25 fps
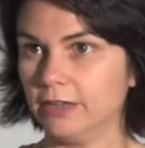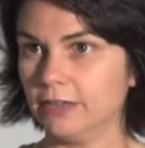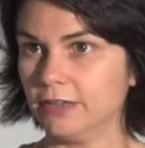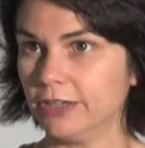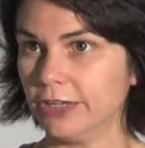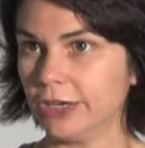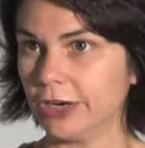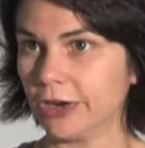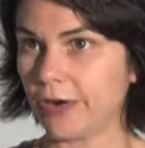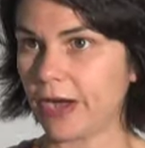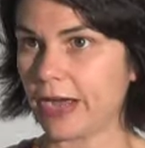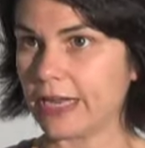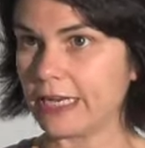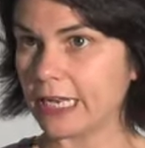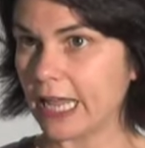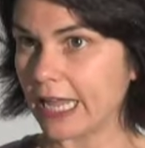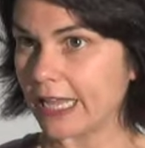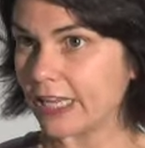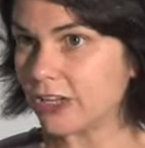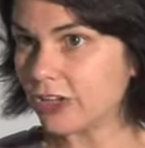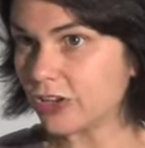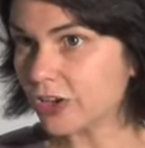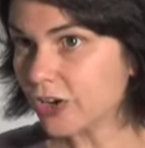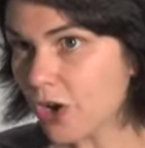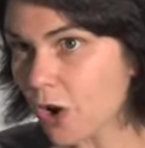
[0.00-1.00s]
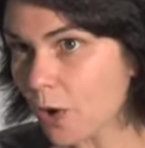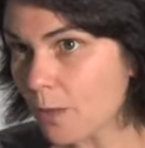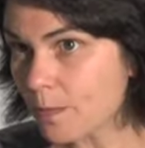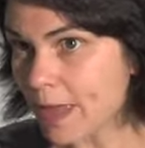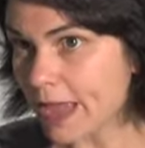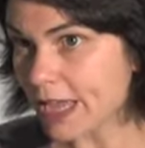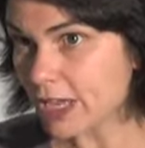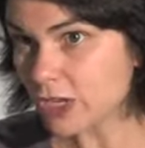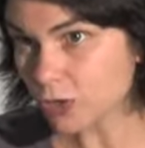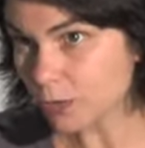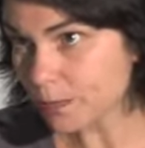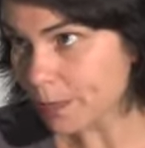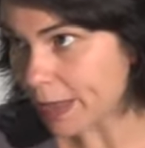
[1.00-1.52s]
you know, I'd like you to go
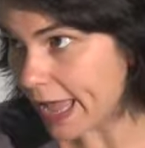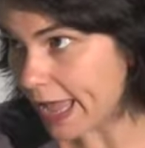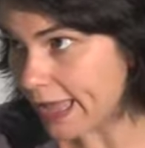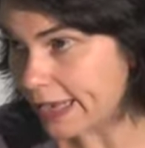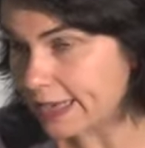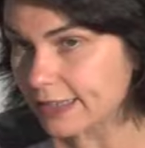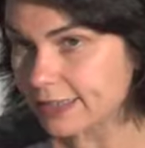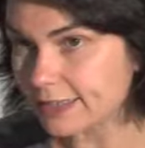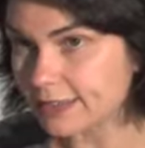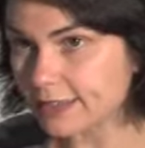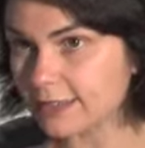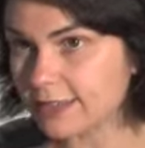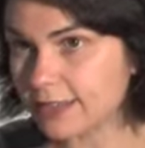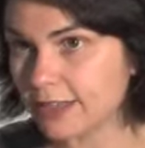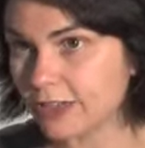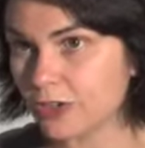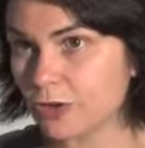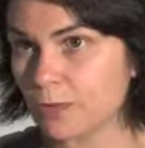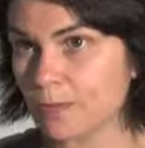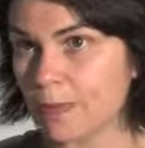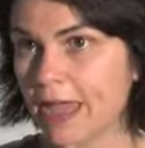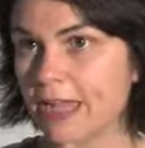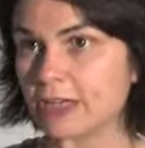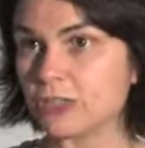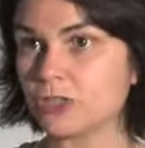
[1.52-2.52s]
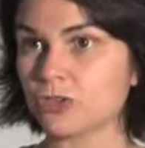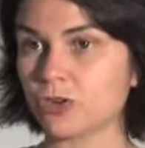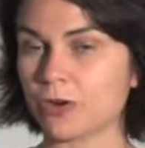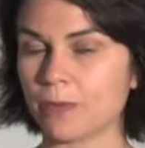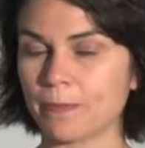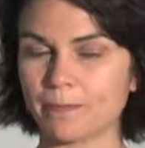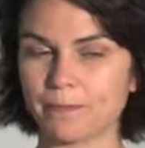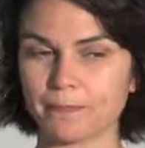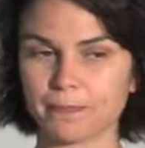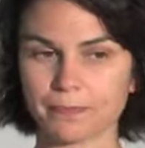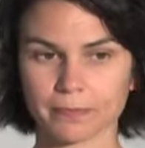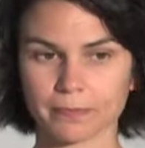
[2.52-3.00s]
make your bed in your bedroom.